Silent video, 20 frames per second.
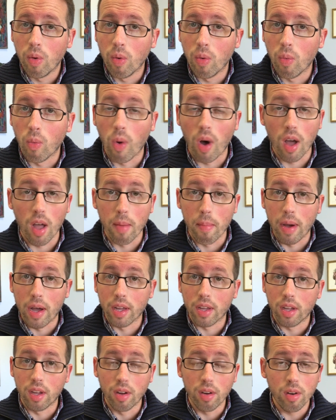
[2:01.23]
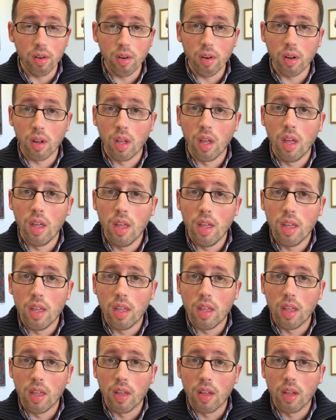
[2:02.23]
Why am I here?
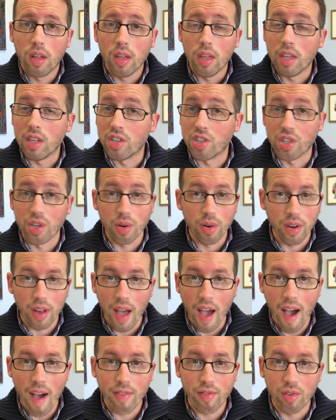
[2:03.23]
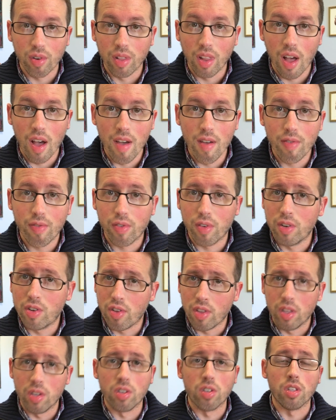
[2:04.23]
Is there an afterlife? You see,
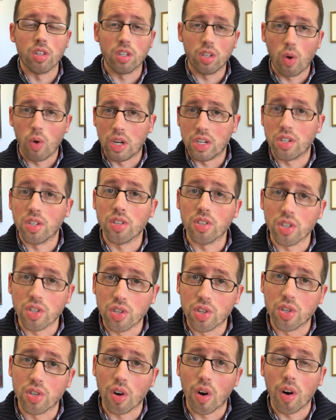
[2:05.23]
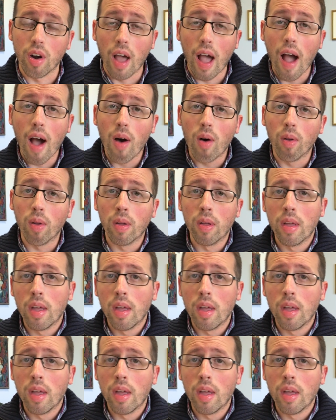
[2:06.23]
these are the questions that start out.